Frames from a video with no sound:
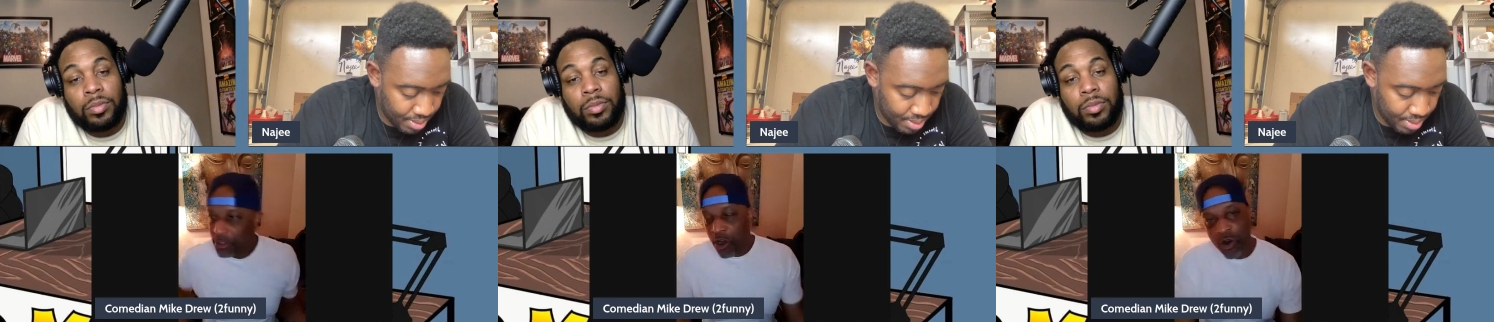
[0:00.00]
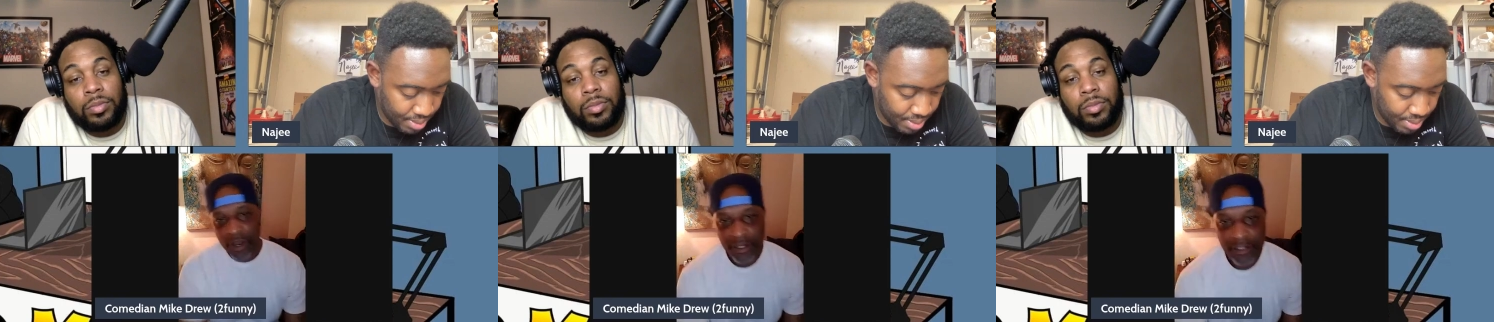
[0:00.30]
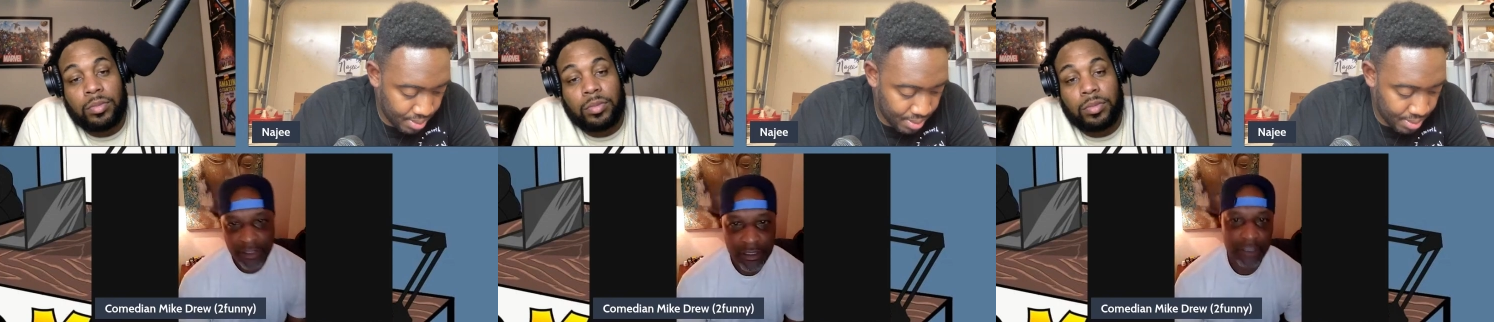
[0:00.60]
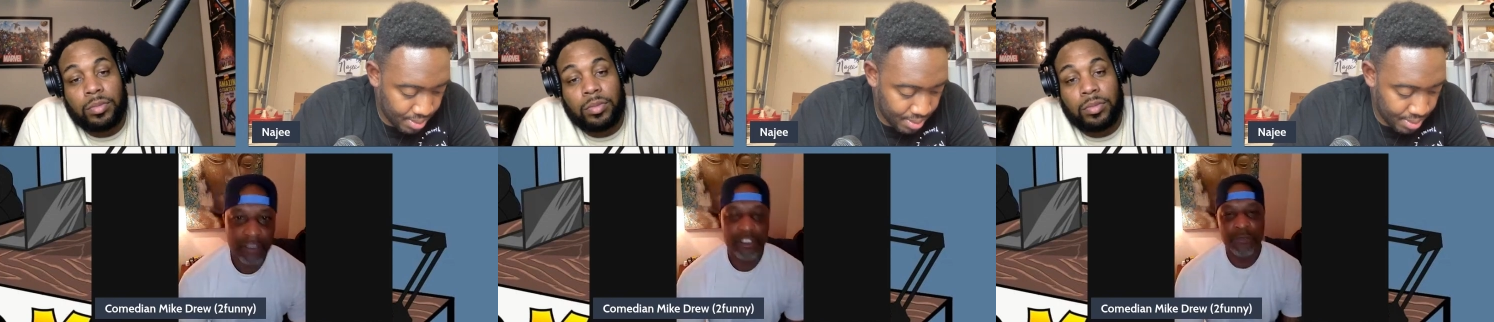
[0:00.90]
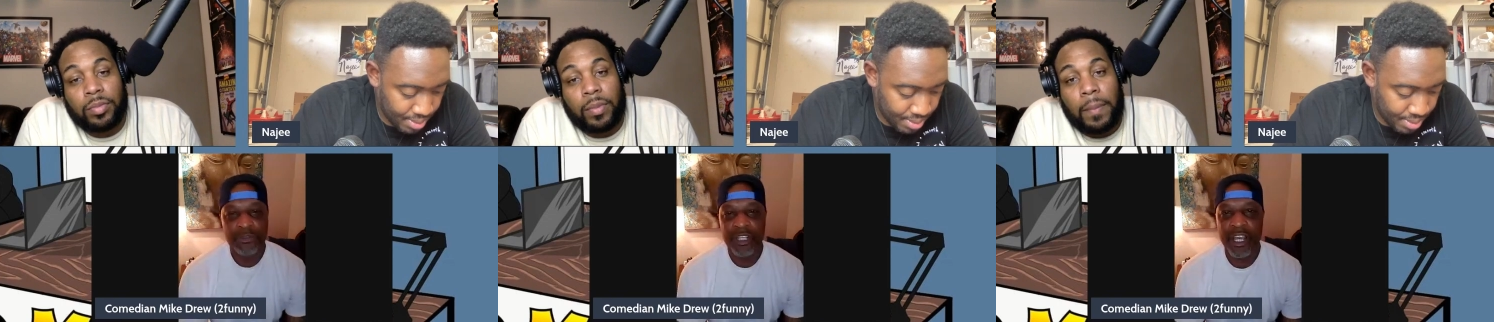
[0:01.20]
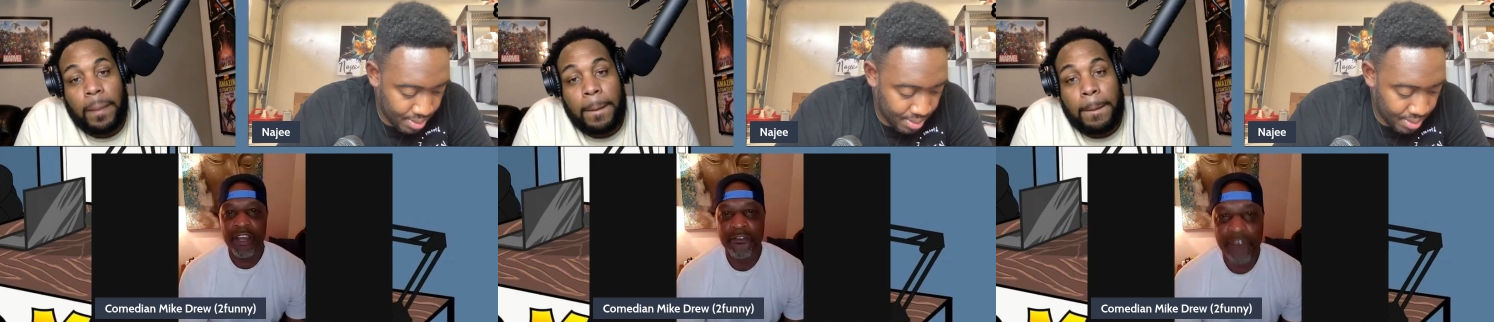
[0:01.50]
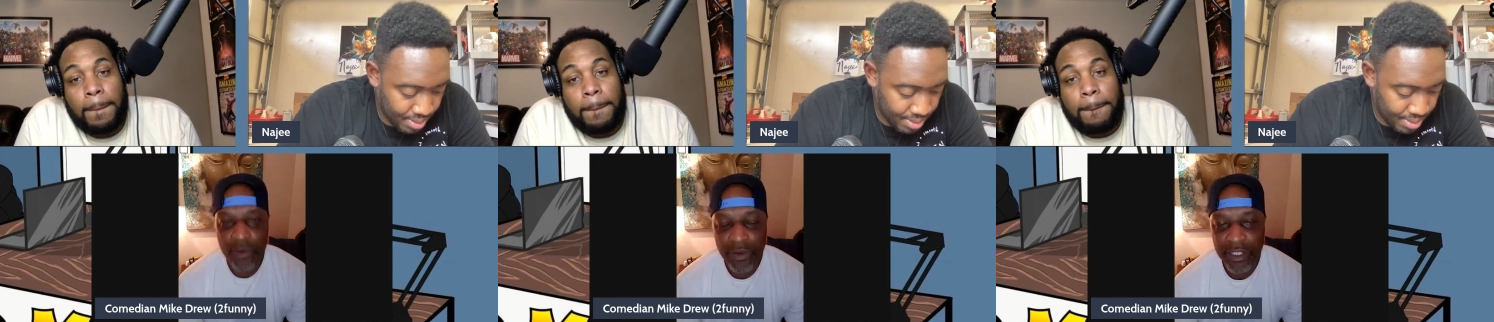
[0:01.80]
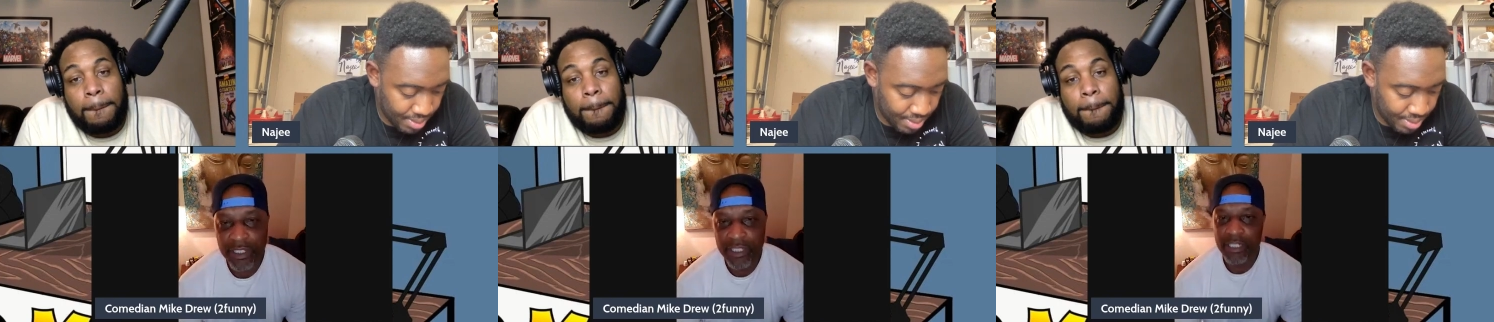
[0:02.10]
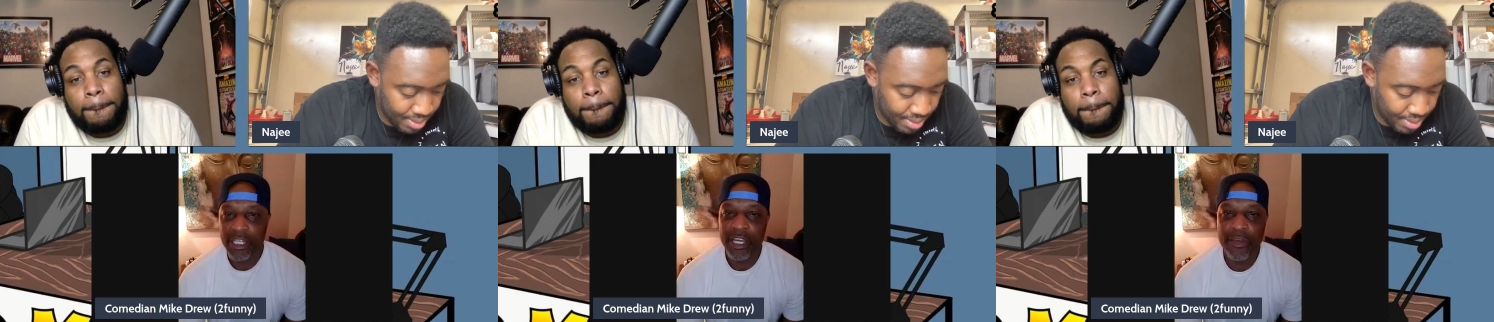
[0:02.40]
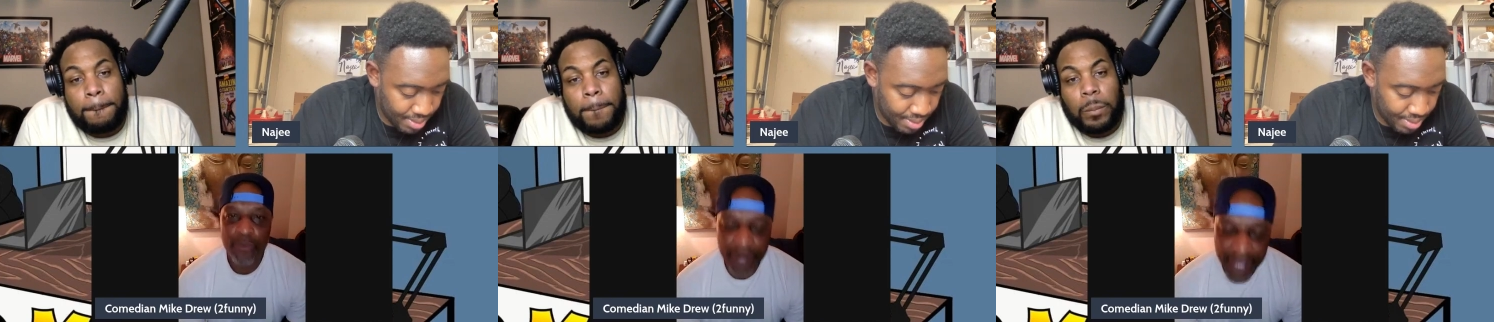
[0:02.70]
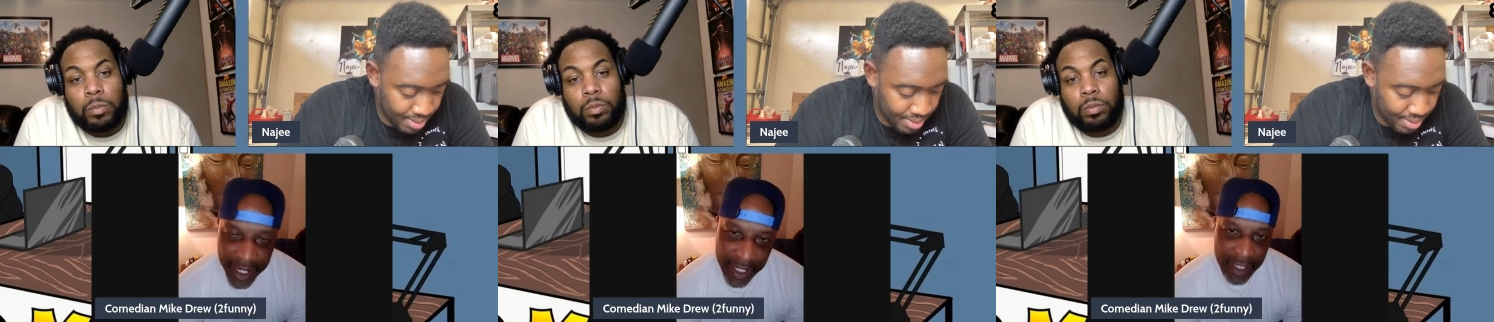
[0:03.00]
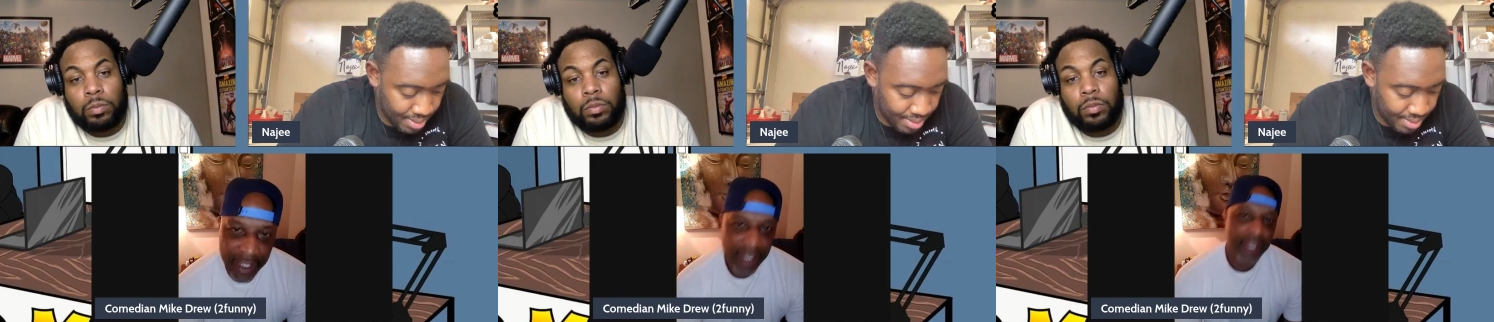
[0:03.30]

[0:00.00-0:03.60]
Speaker 1: hard you know what i'm saying focus and ready